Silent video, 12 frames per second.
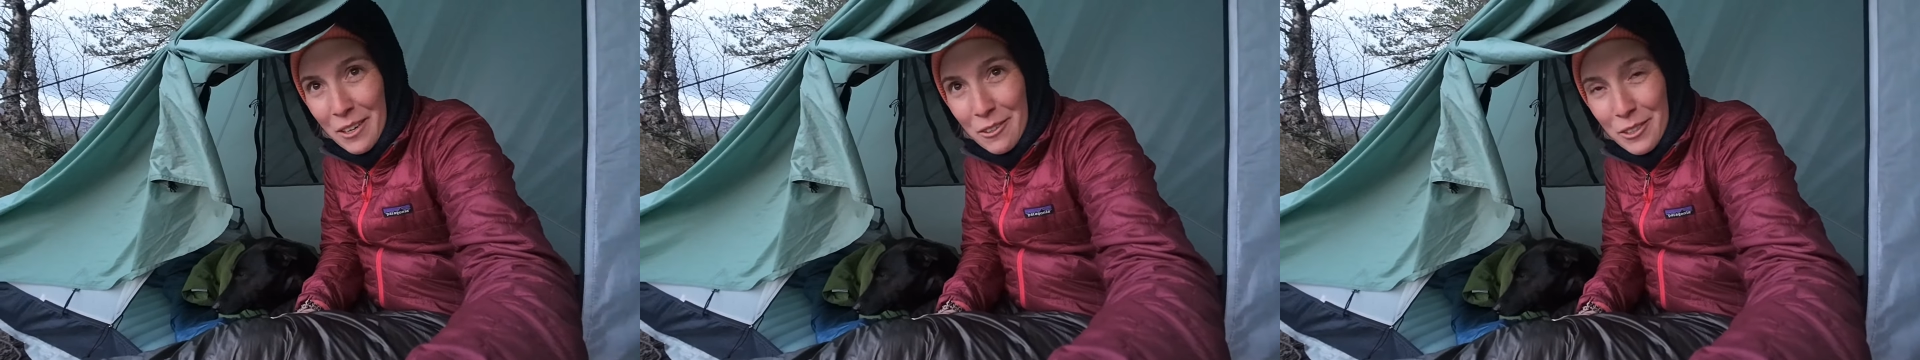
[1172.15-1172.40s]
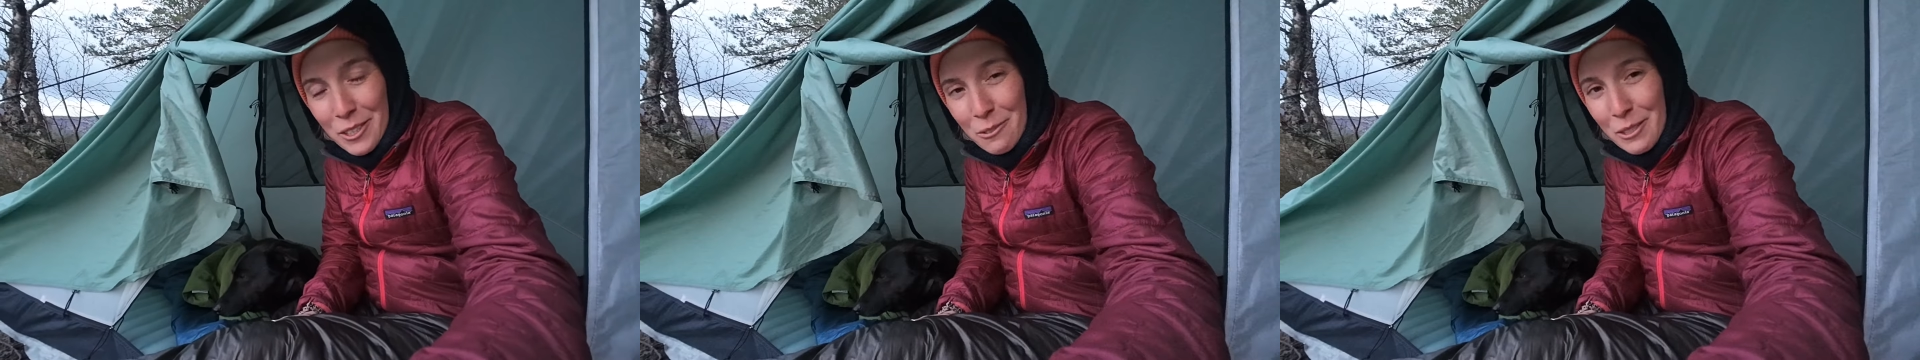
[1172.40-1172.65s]

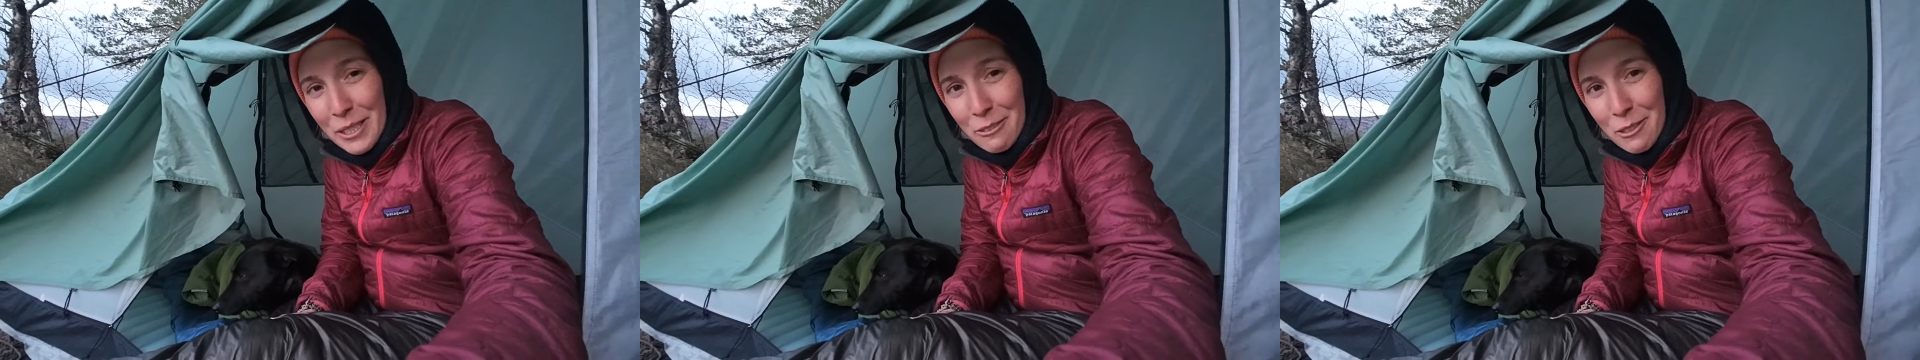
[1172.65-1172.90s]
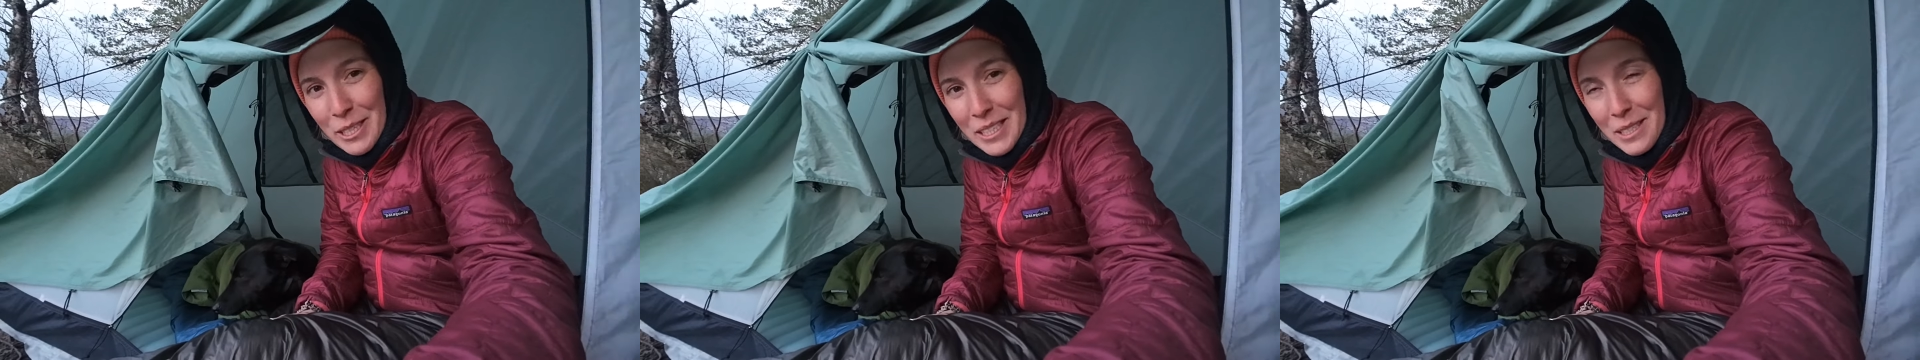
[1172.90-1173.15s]
or two
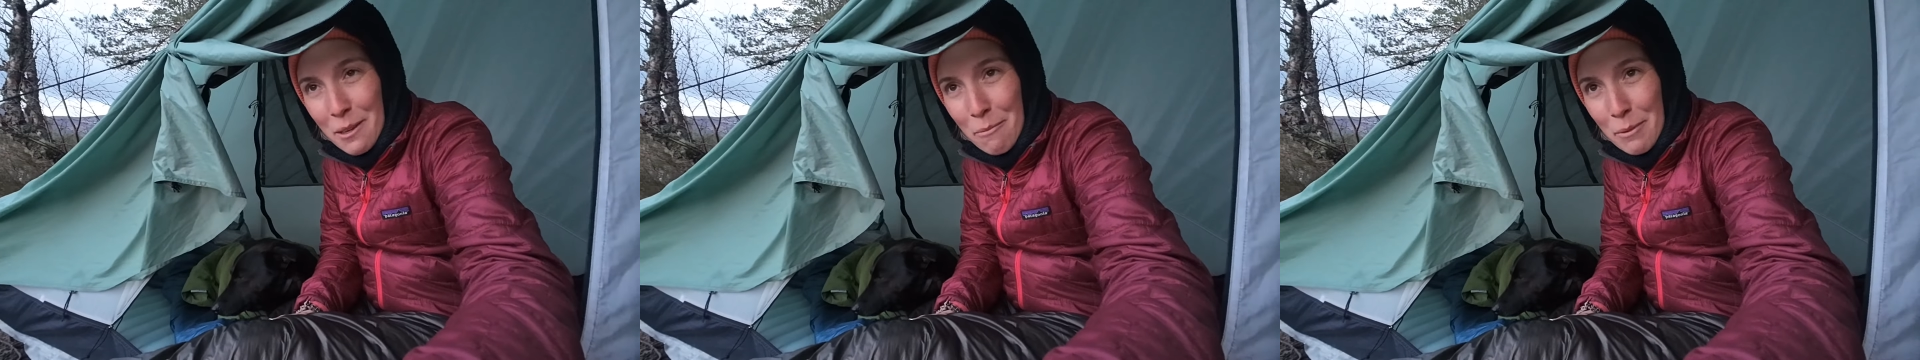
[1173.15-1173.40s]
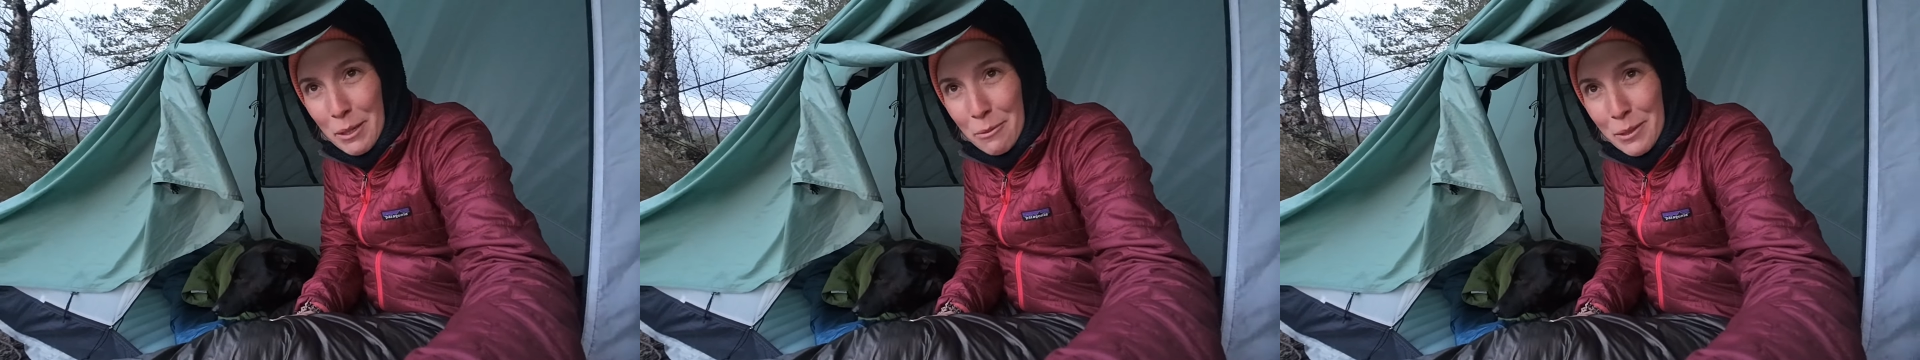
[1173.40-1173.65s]
degrees,
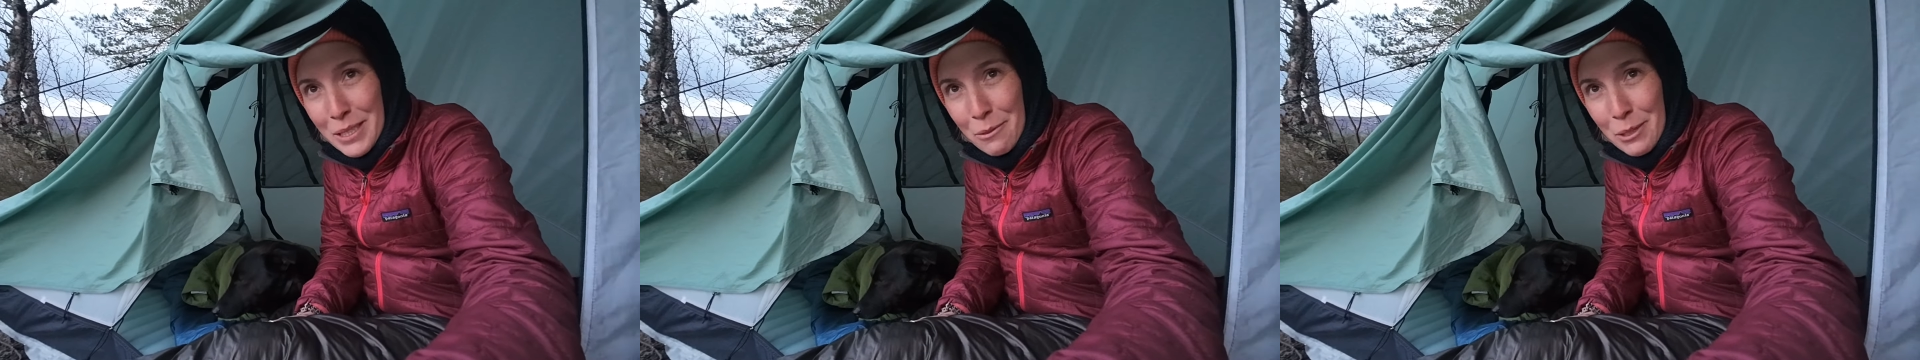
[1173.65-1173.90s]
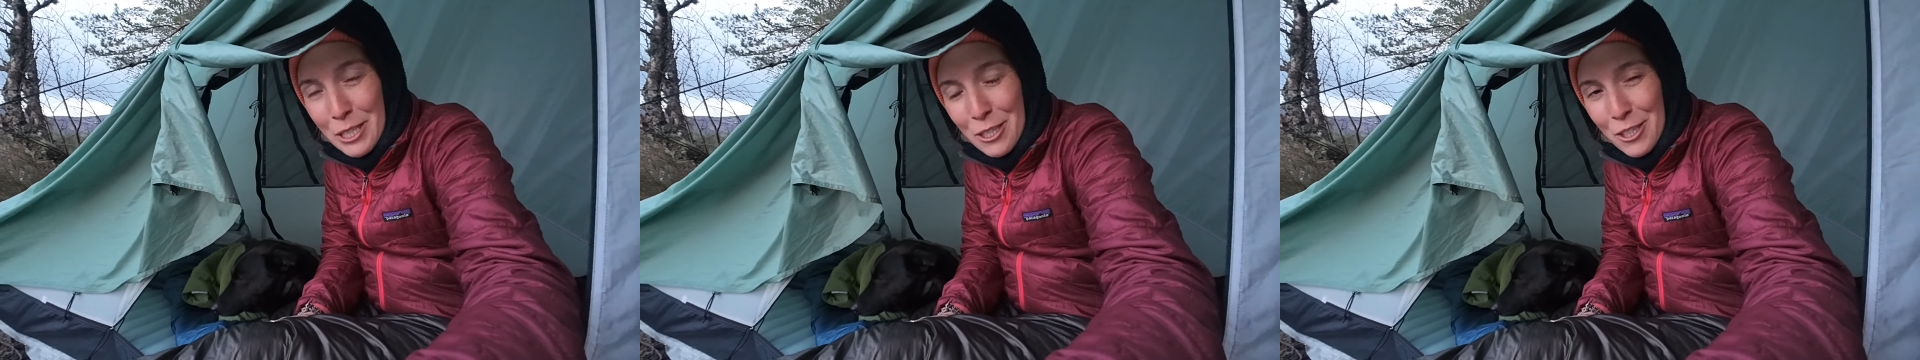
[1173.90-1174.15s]
but with the
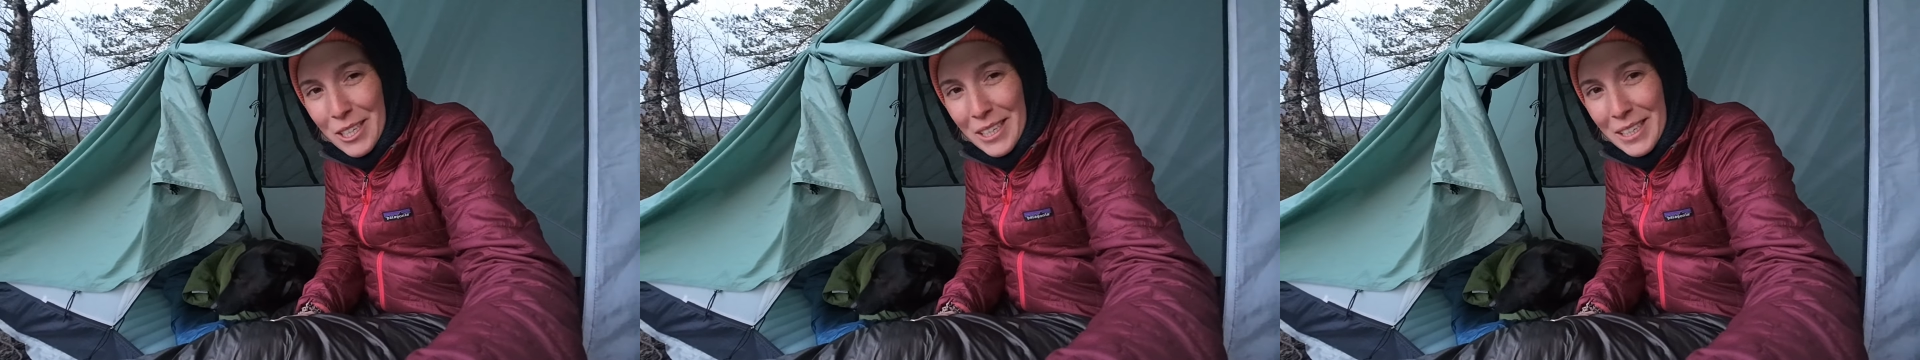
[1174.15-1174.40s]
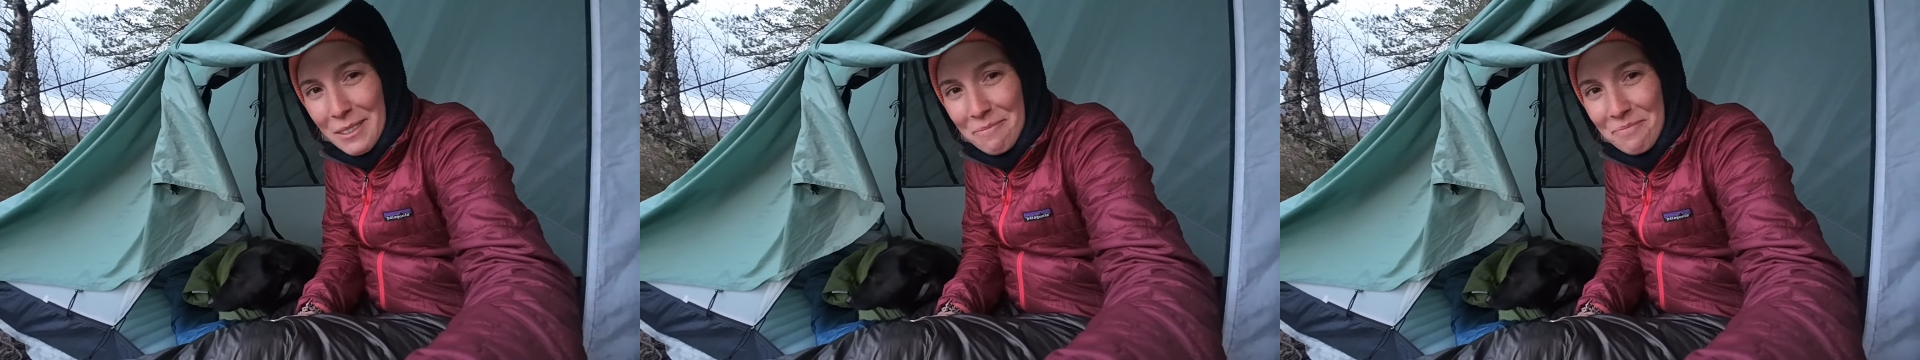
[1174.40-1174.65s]
wind
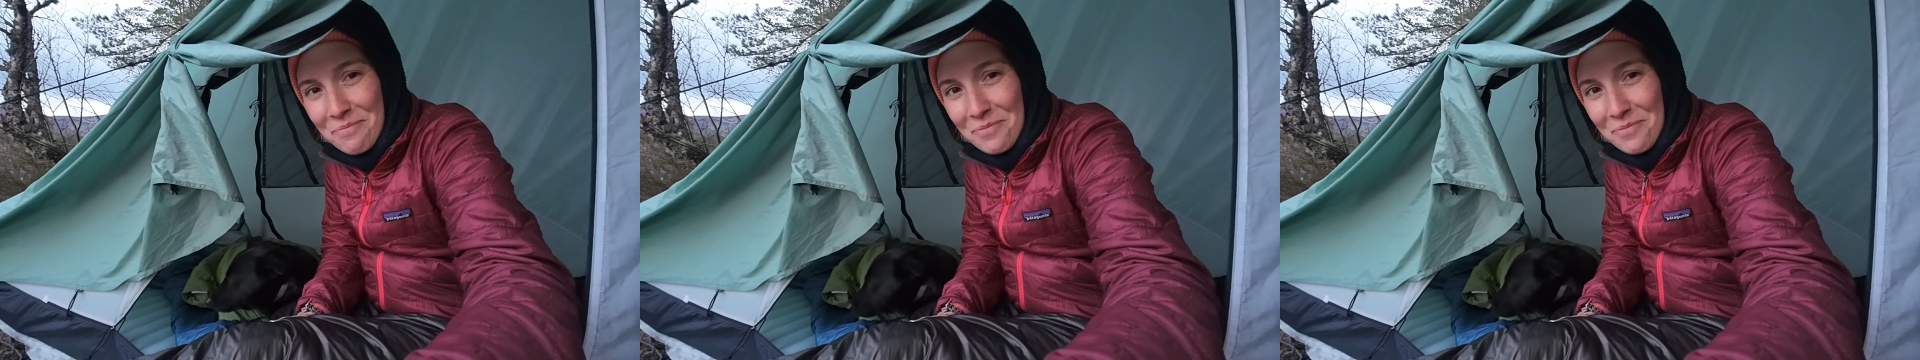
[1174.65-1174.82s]
chill,